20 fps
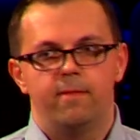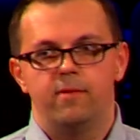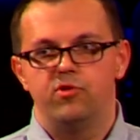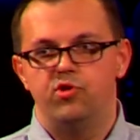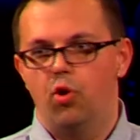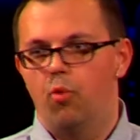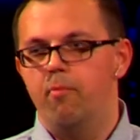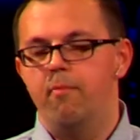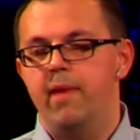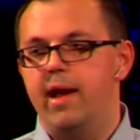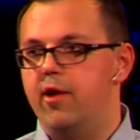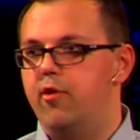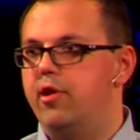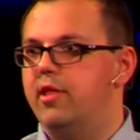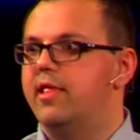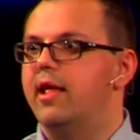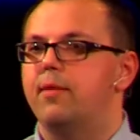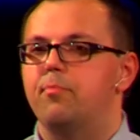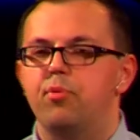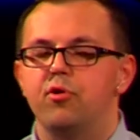don't marry
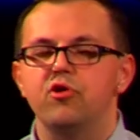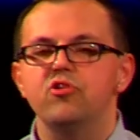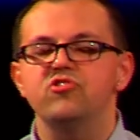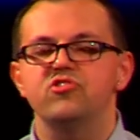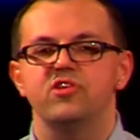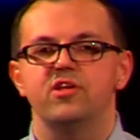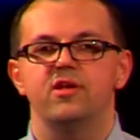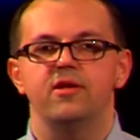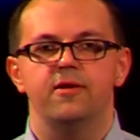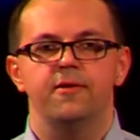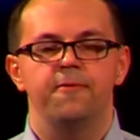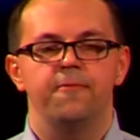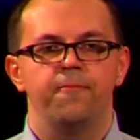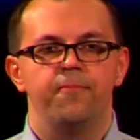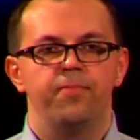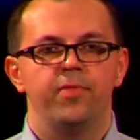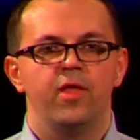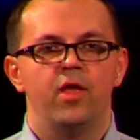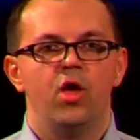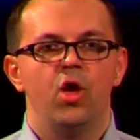that person,
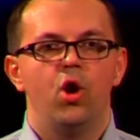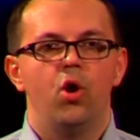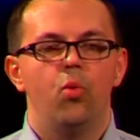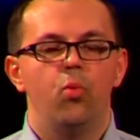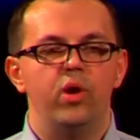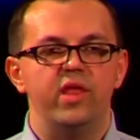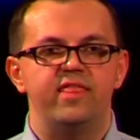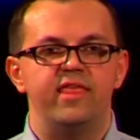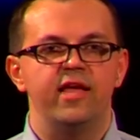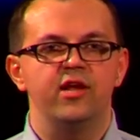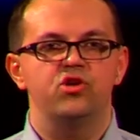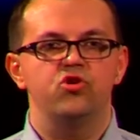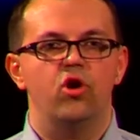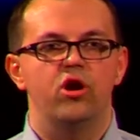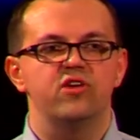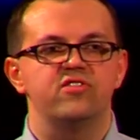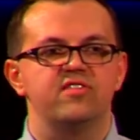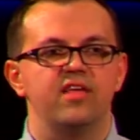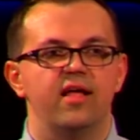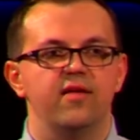we think to
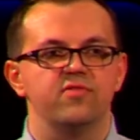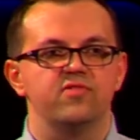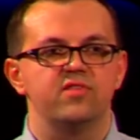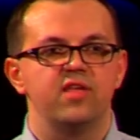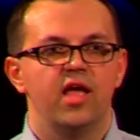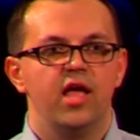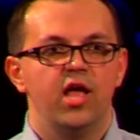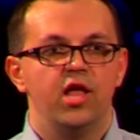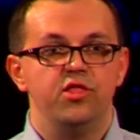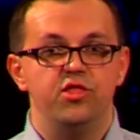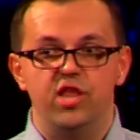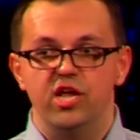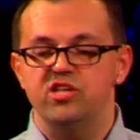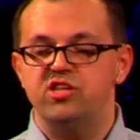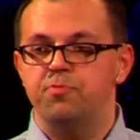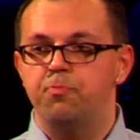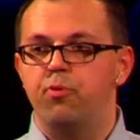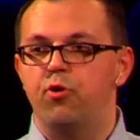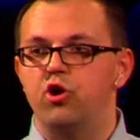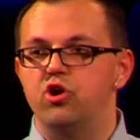ourselves,
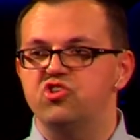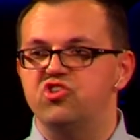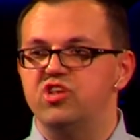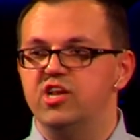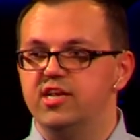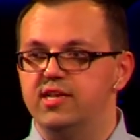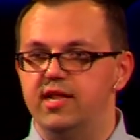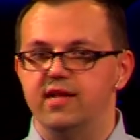this person